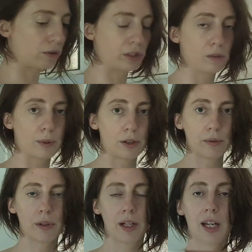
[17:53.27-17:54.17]
on your bow
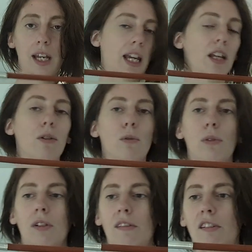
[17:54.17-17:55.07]
in
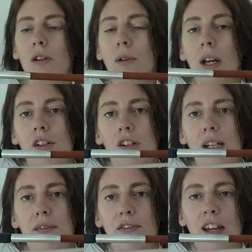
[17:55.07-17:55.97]
order to
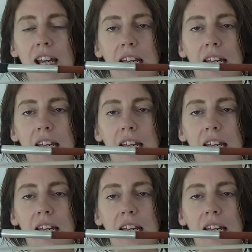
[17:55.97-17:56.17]
achieve